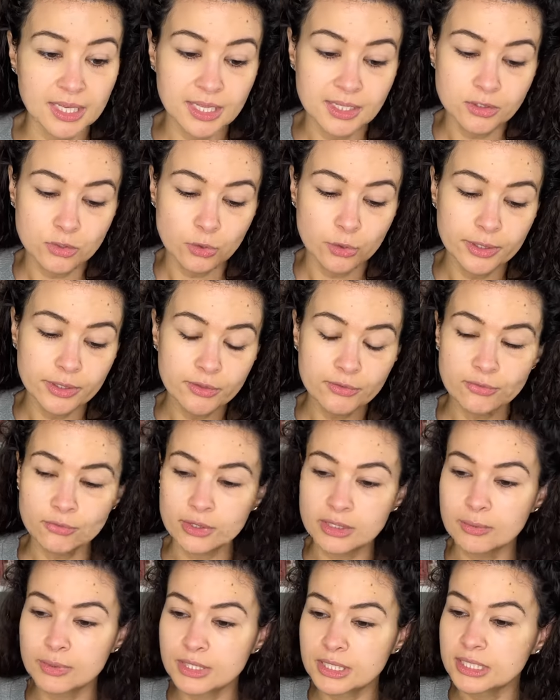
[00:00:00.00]
It's
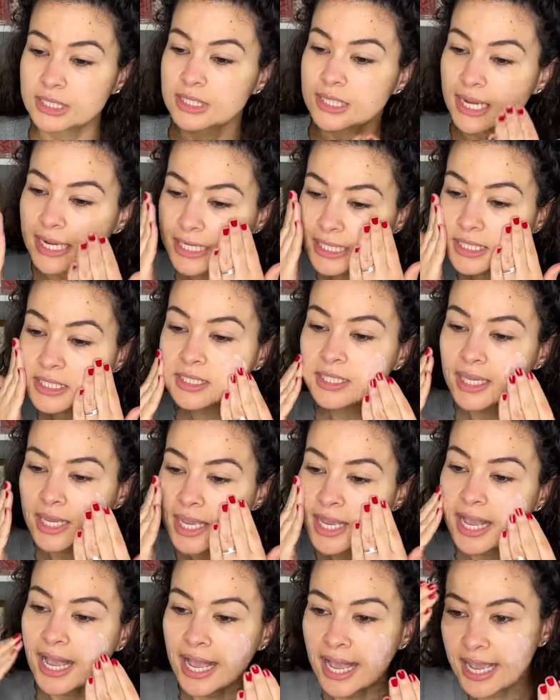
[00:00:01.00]
oil-free, which is nice.
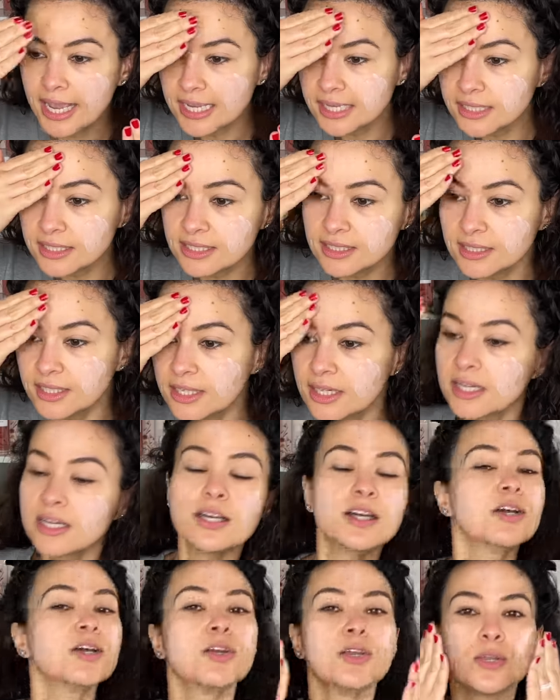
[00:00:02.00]
And
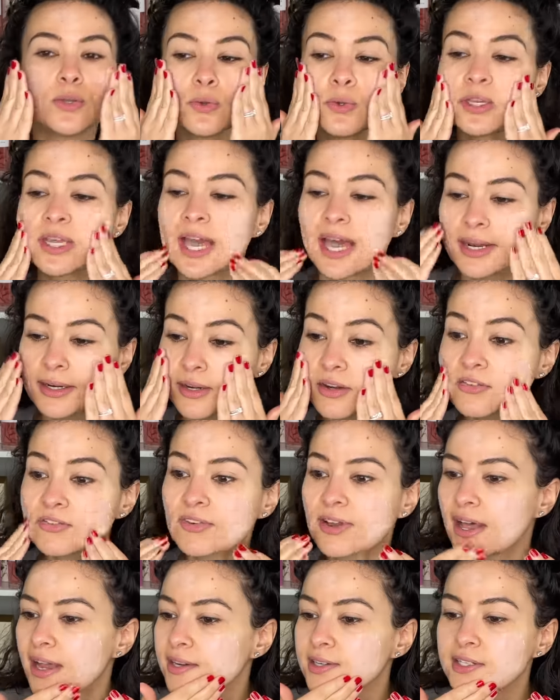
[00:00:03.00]
you can, in
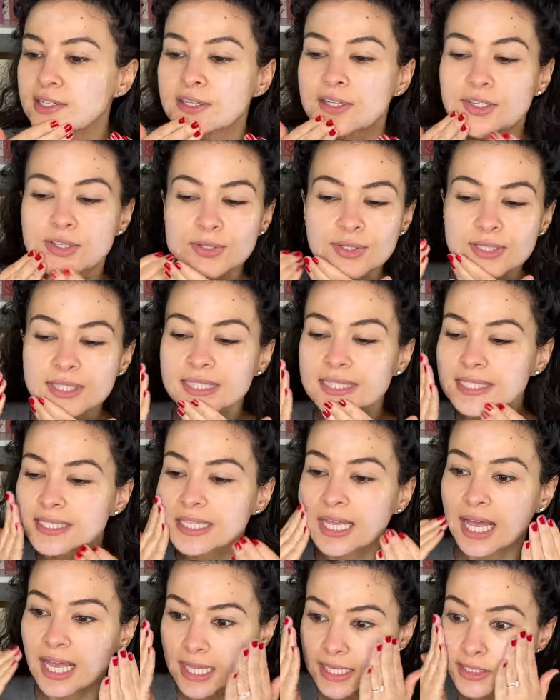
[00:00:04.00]
fact, use this
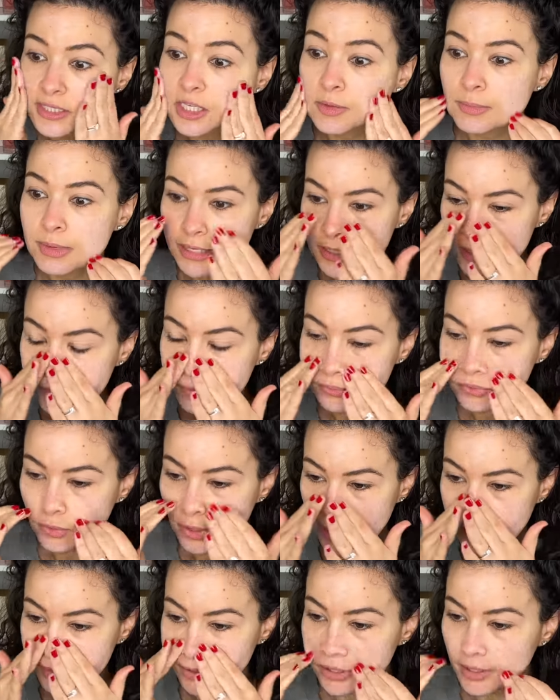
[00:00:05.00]
as a makeup
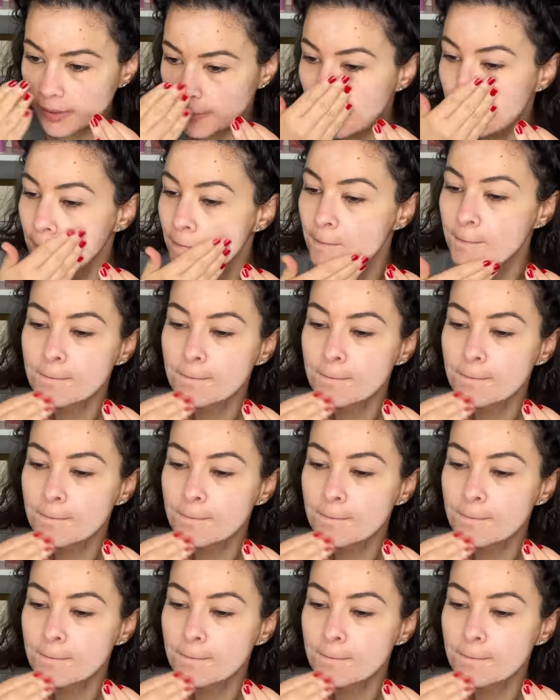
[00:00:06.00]
primer.